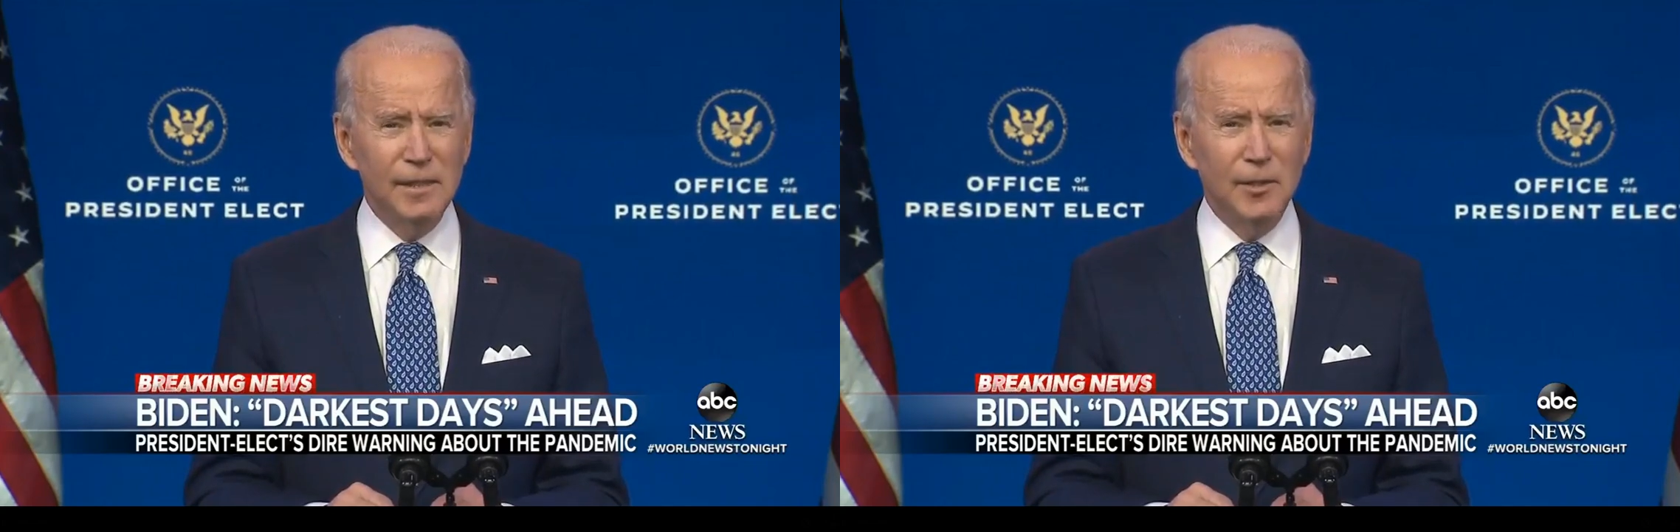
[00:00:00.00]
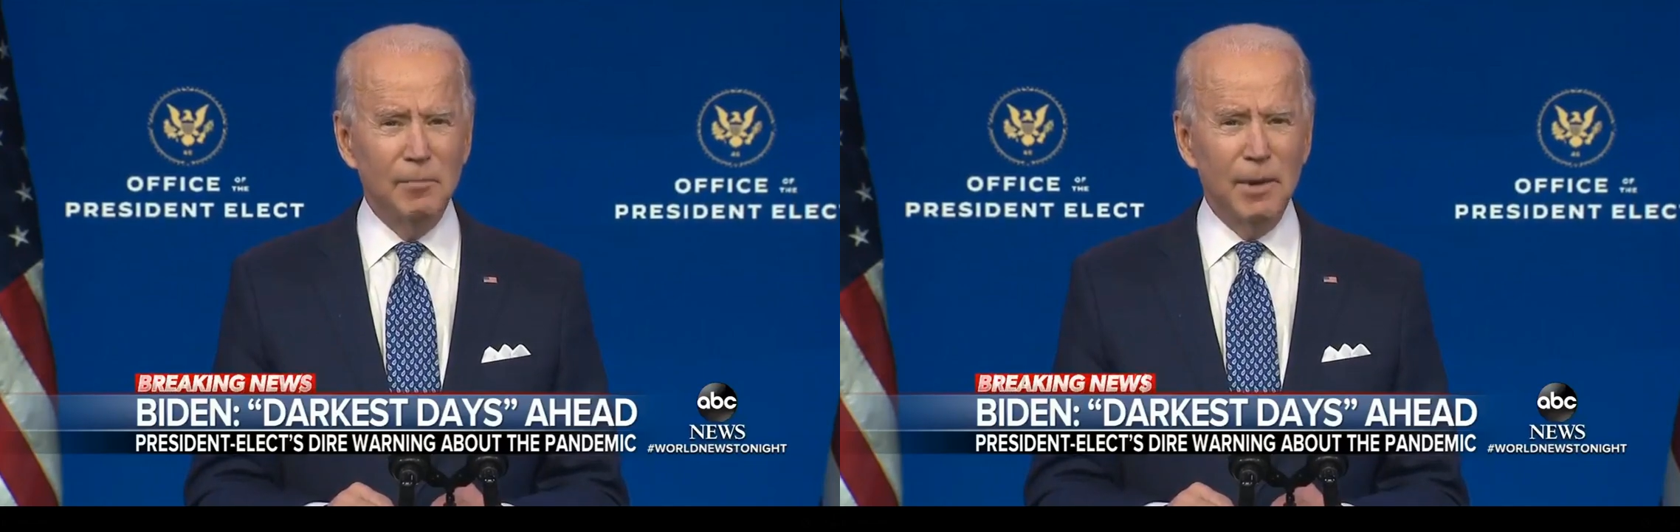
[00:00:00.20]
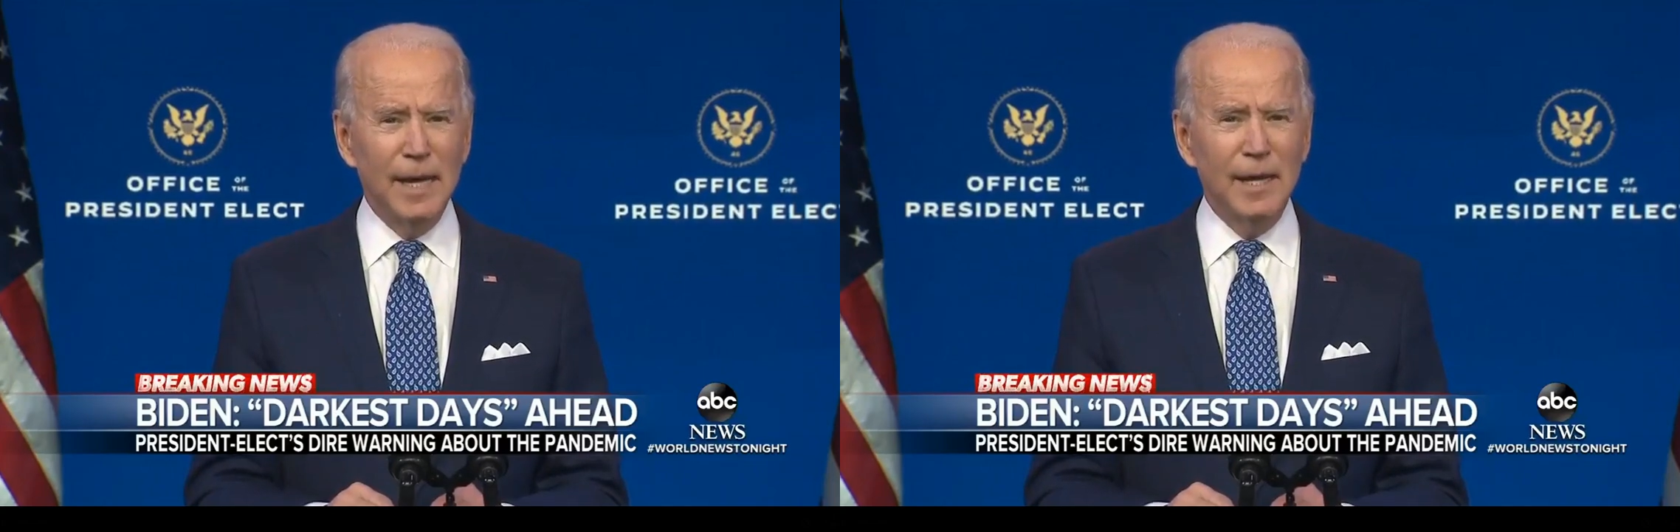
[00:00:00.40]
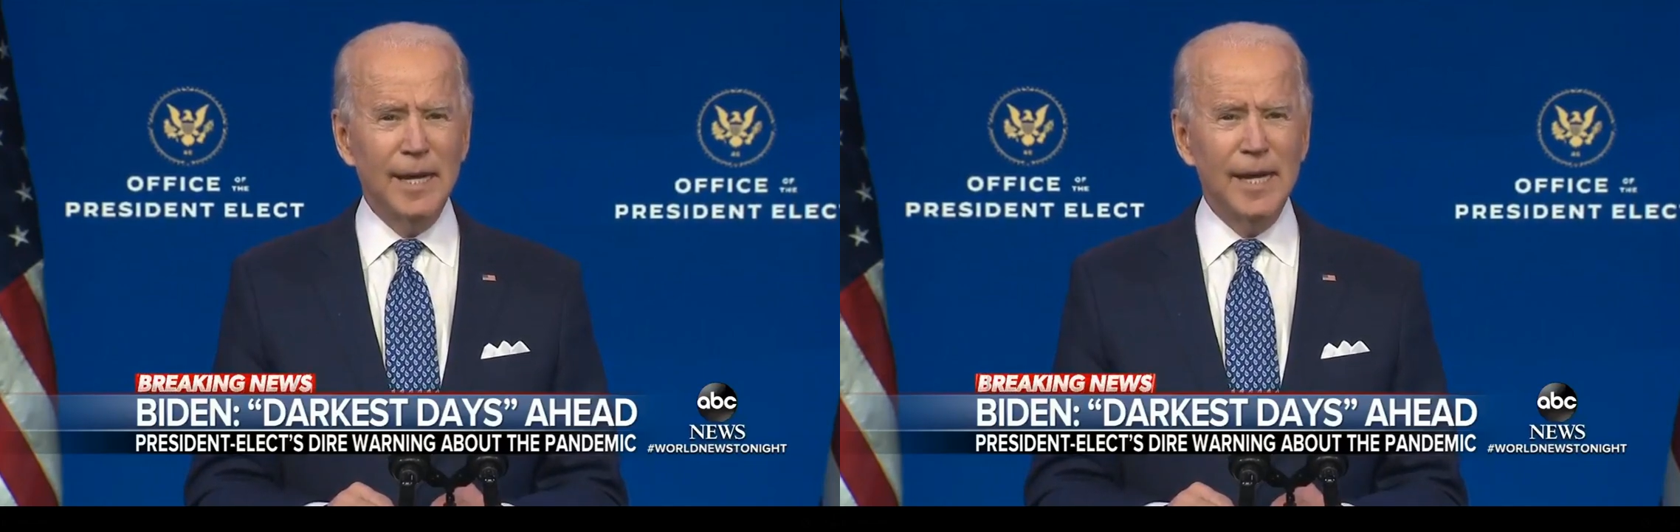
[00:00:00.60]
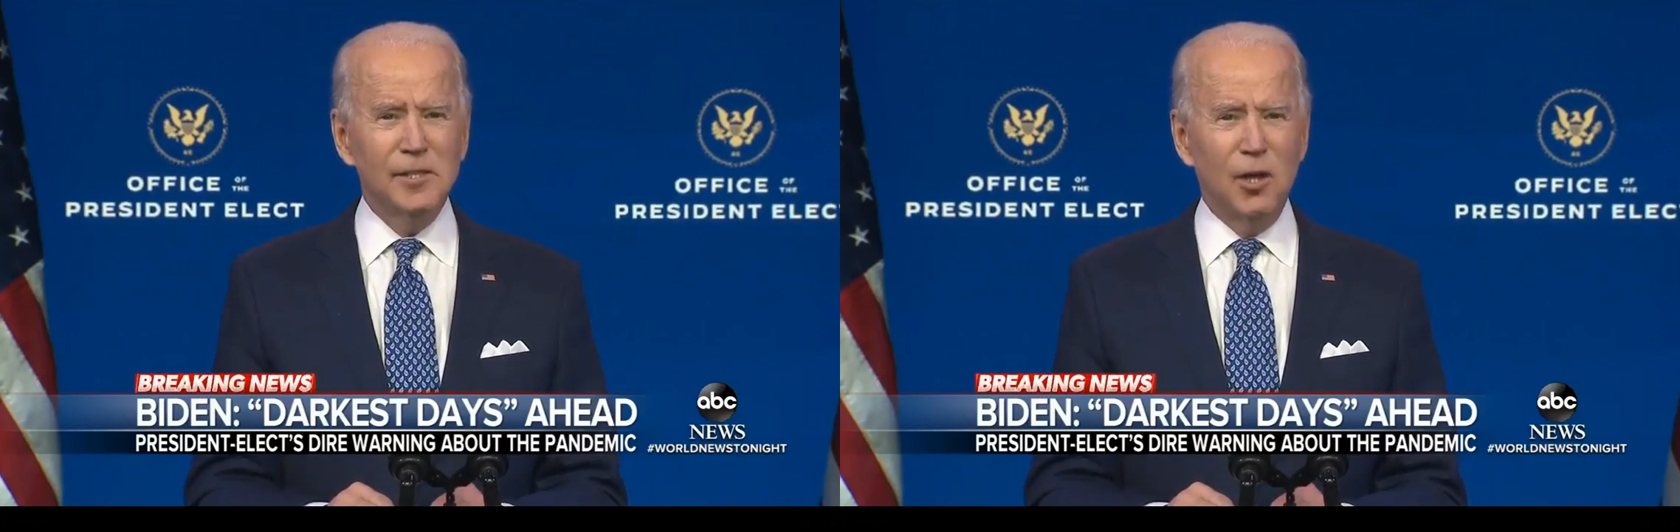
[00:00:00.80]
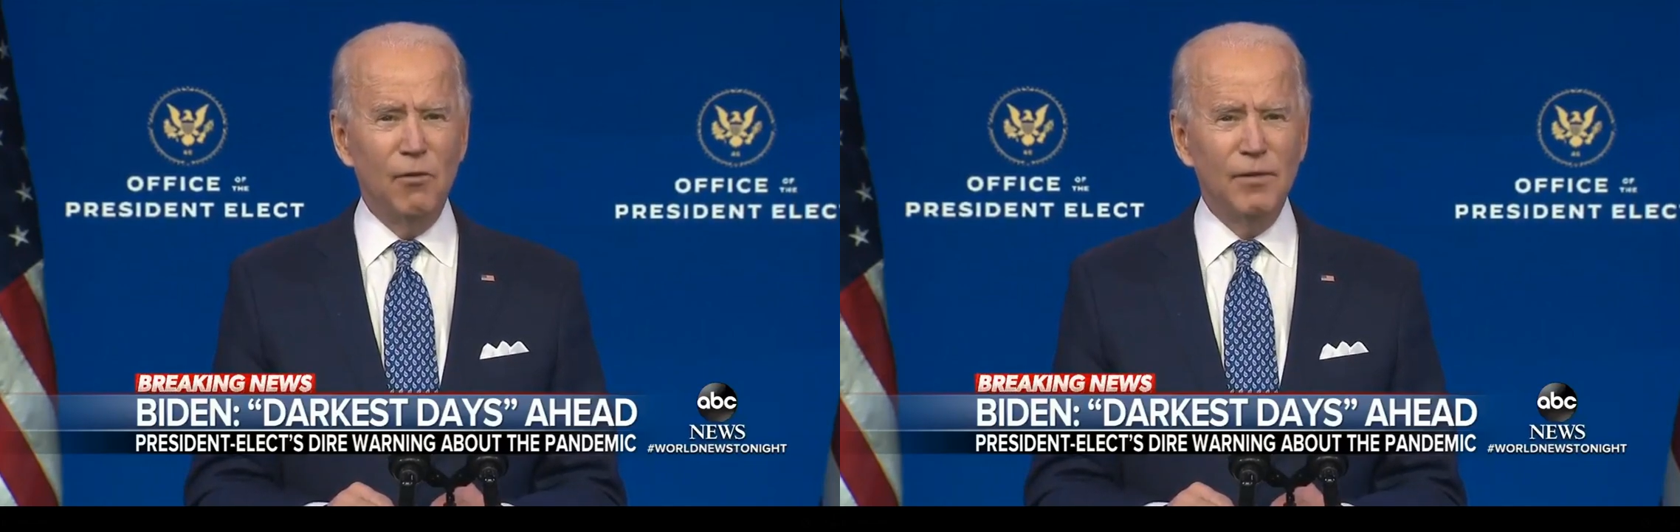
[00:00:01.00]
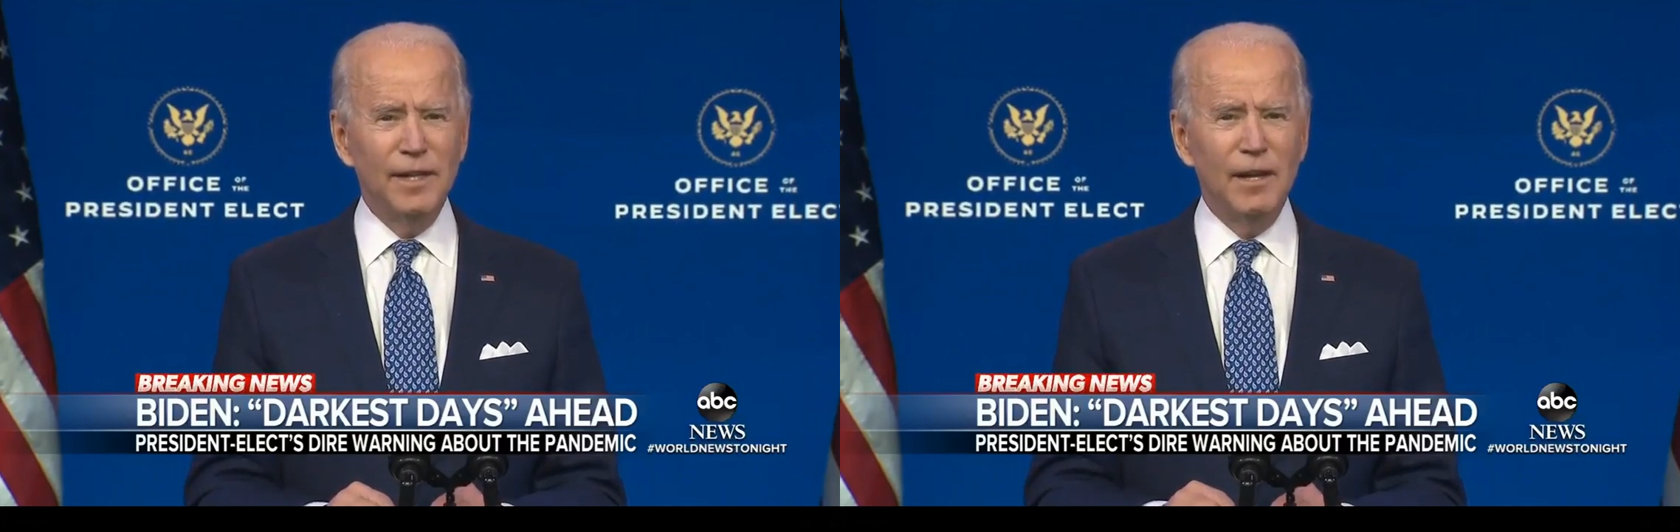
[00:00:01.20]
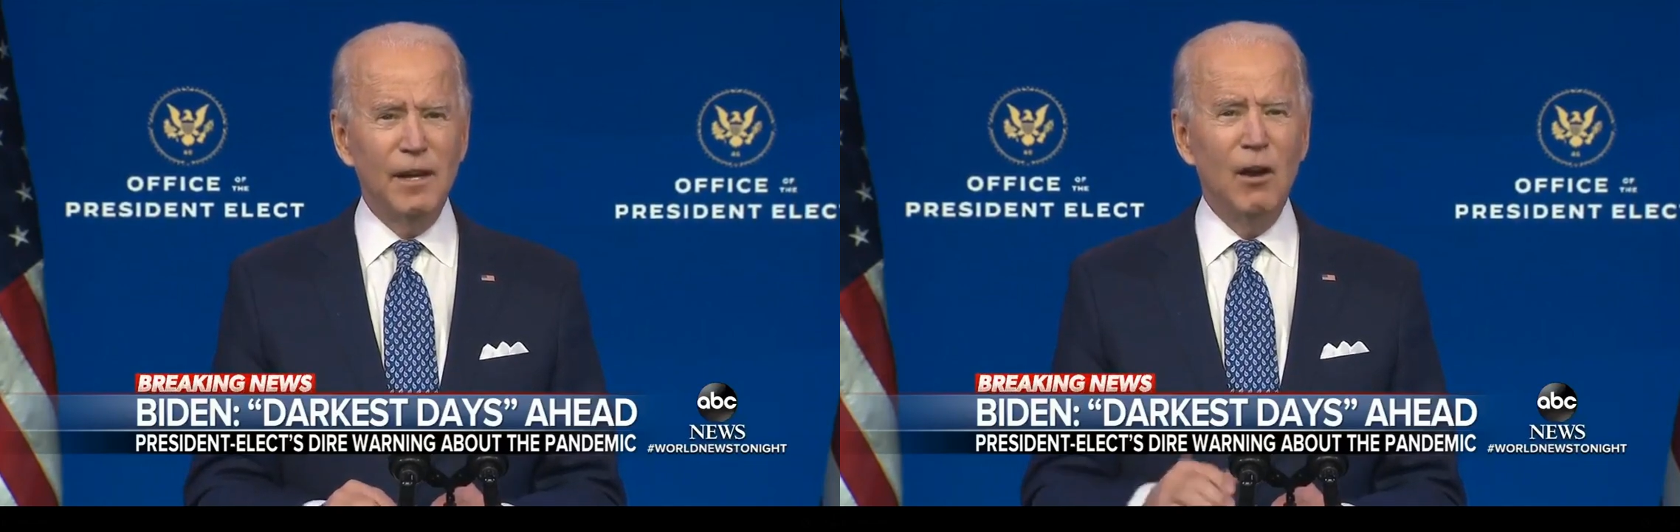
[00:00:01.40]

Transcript: in the battle against COVID